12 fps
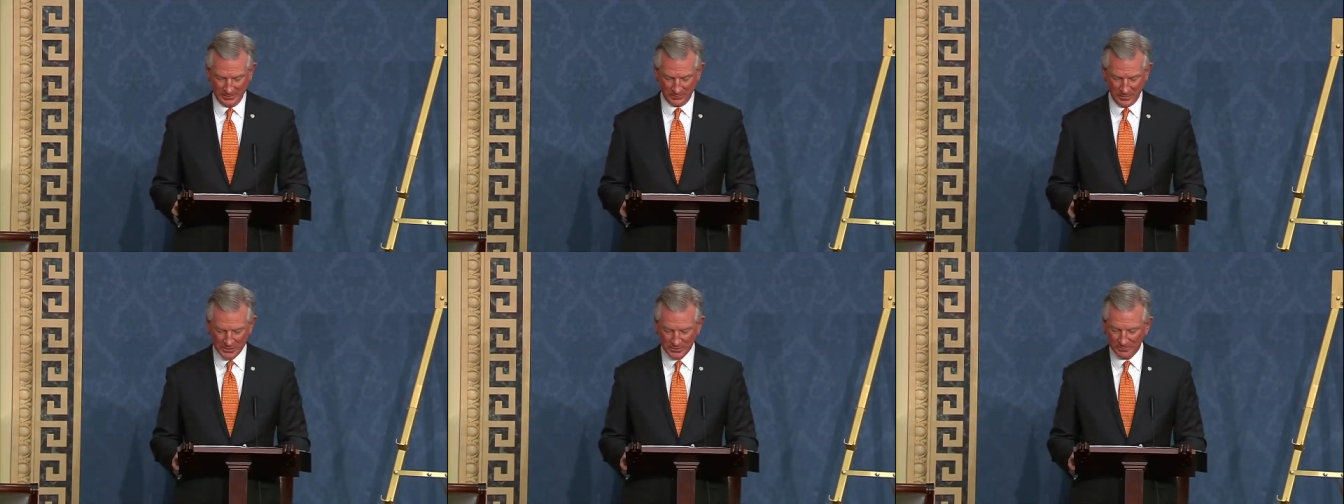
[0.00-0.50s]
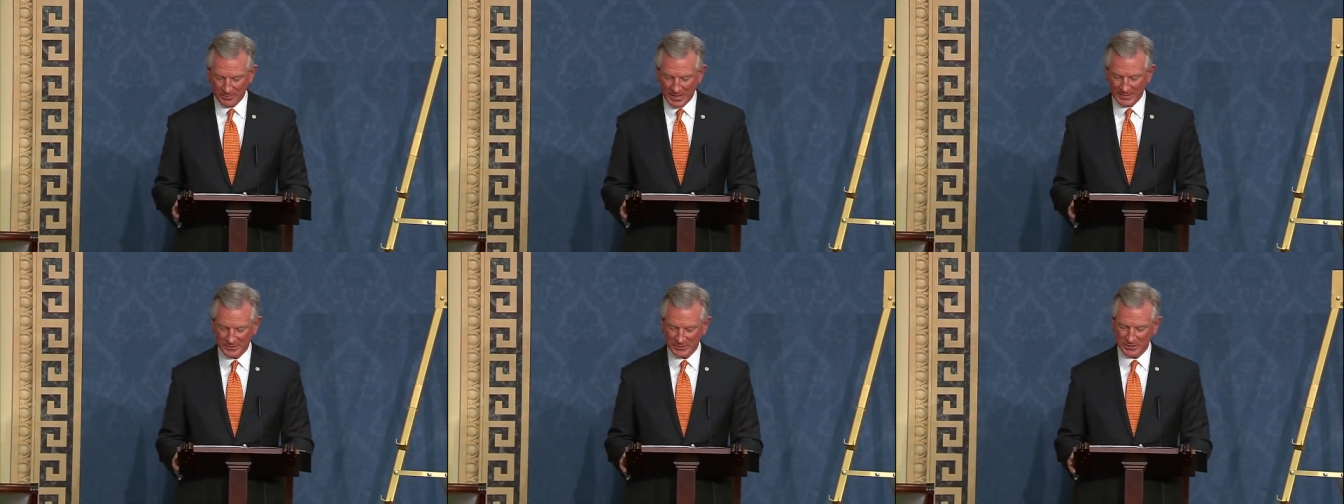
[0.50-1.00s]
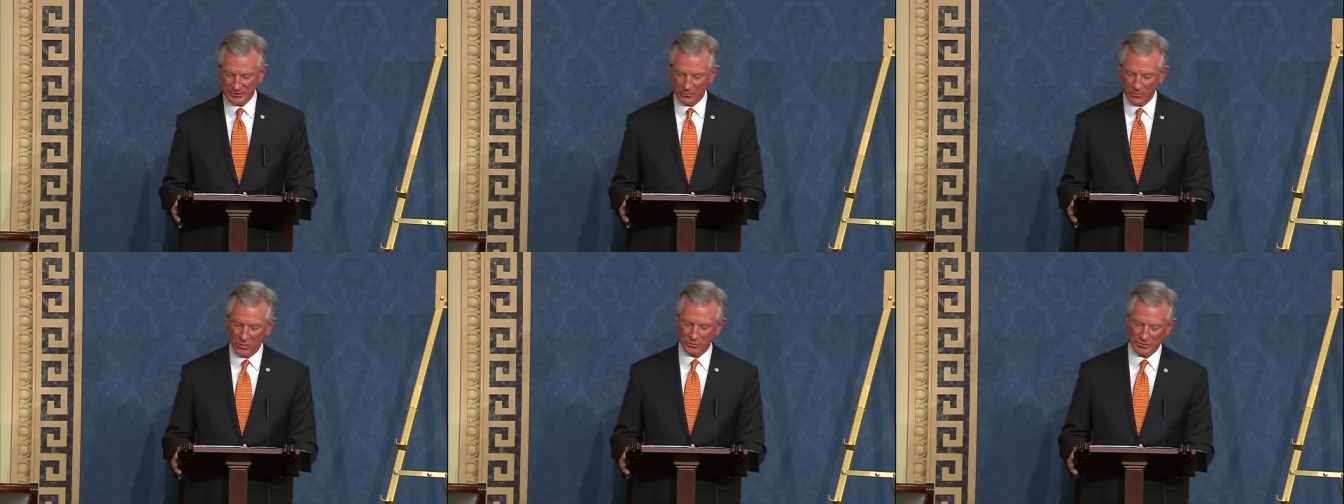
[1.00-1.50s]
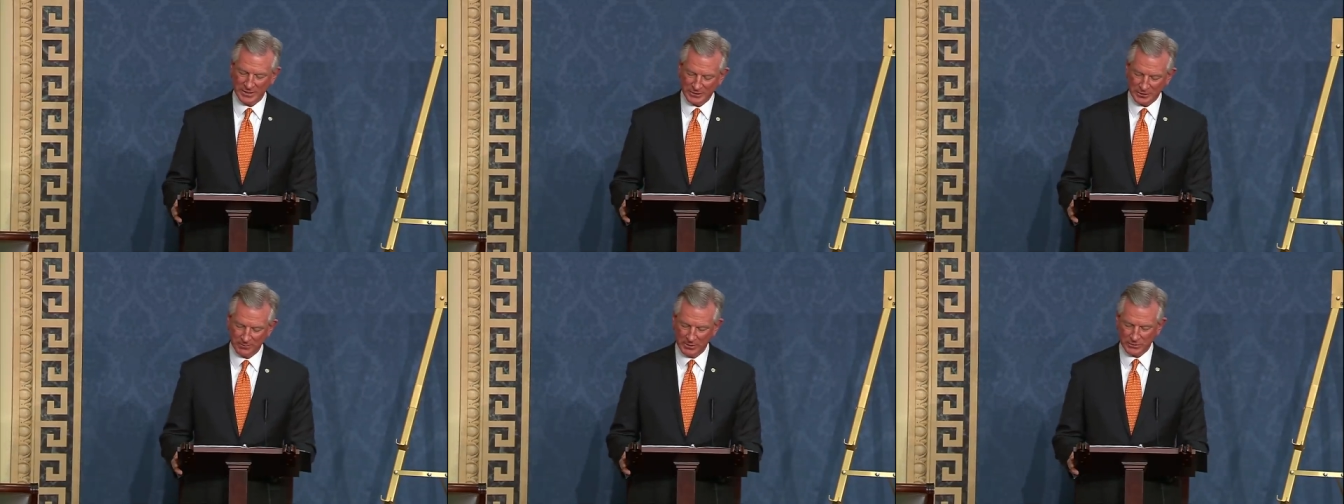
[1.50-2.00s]
President Biden says he wants his
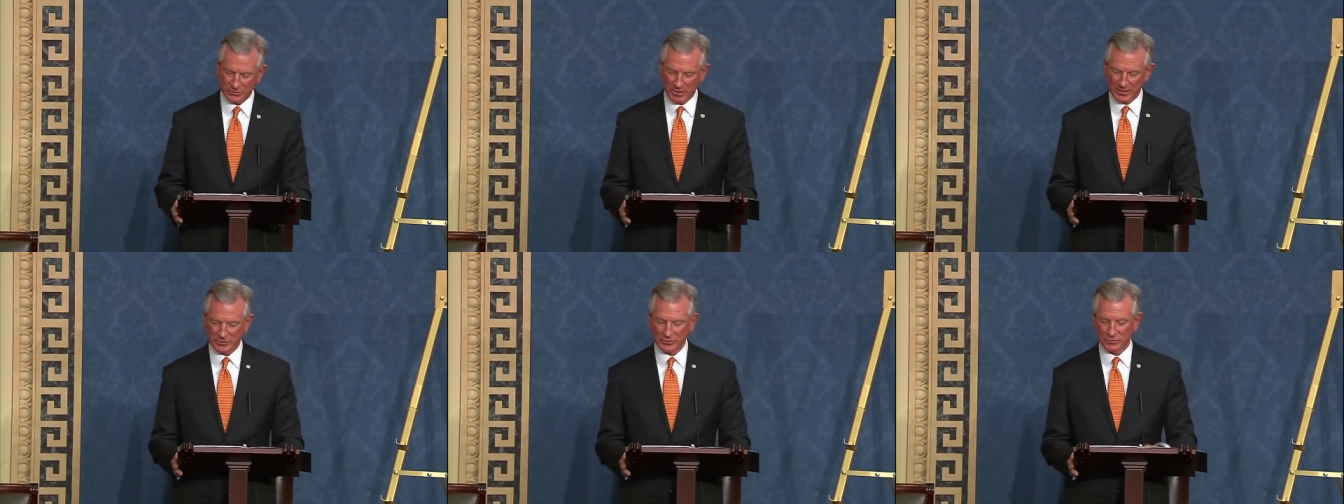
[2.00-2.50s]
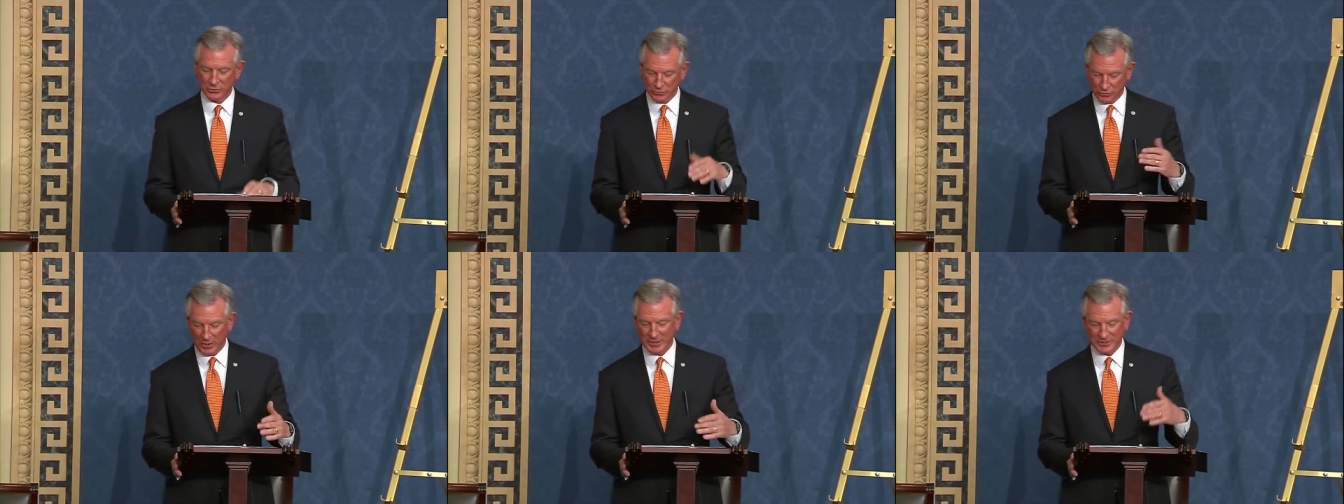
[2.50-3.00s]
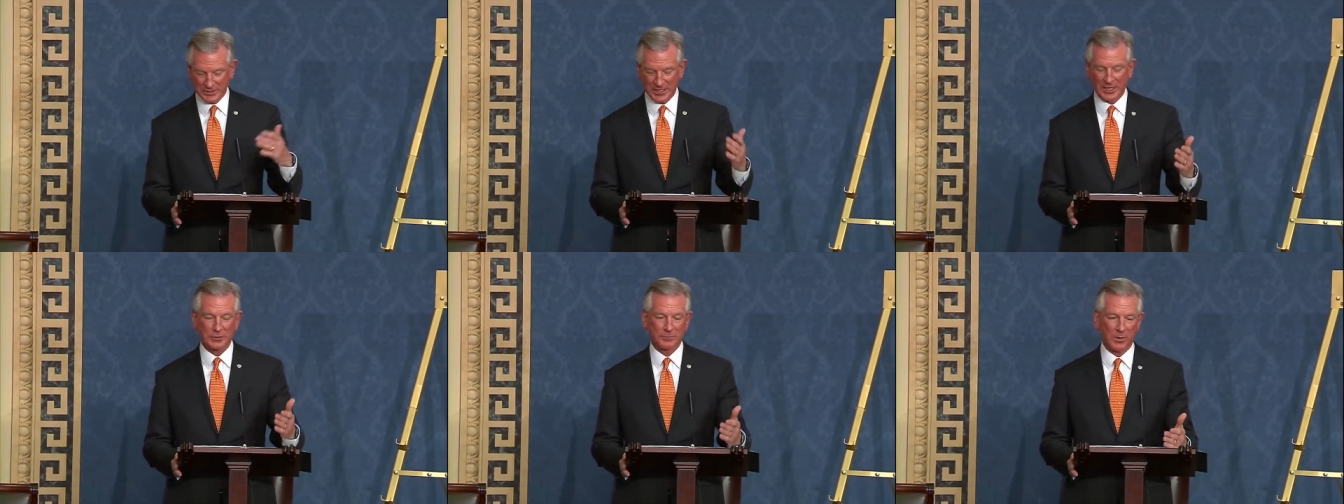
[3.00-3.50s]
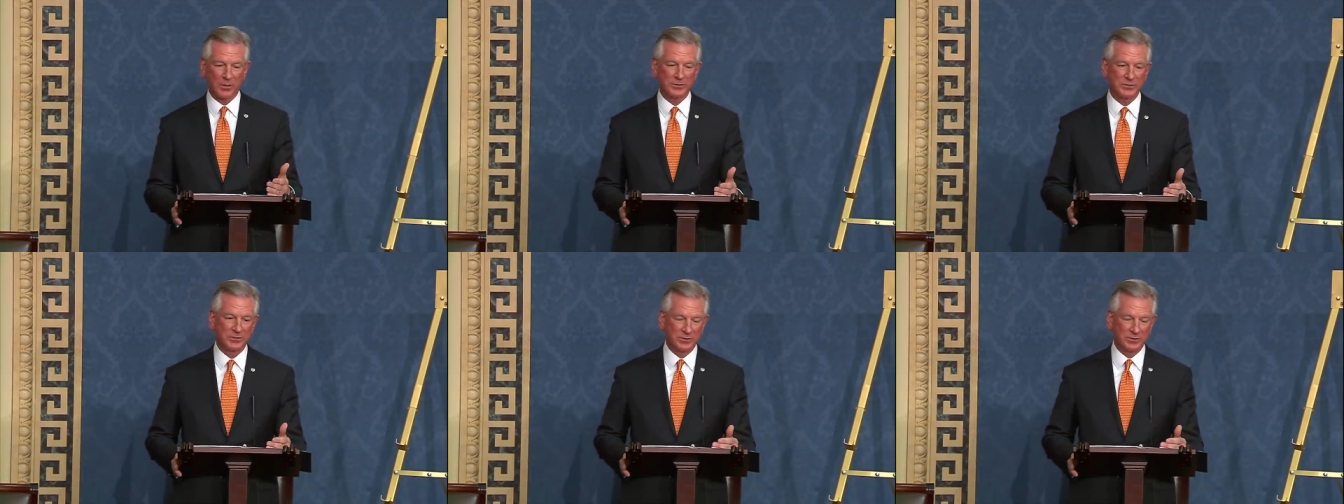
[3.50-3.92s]
administration to trust the experts